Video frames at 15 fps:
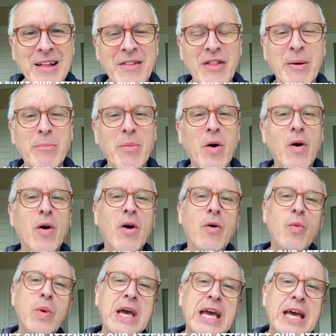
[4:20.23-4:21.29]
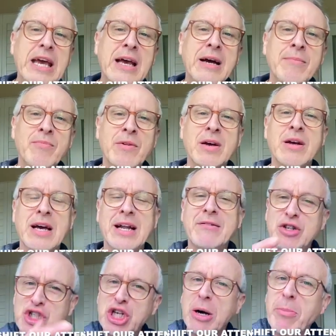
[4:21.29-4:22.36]
the more we kind
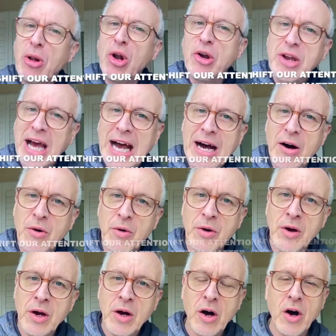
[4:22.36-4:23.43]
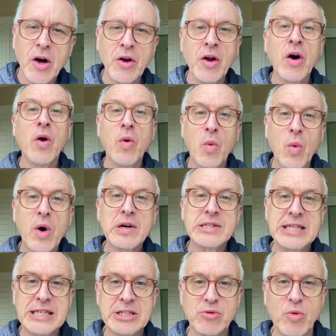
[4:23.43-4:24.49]
of double down on what
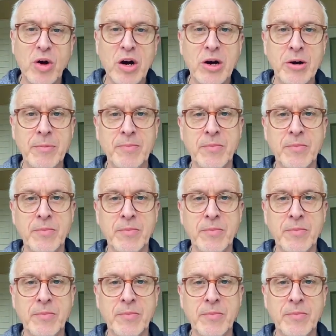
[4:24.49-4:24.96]
is wrong,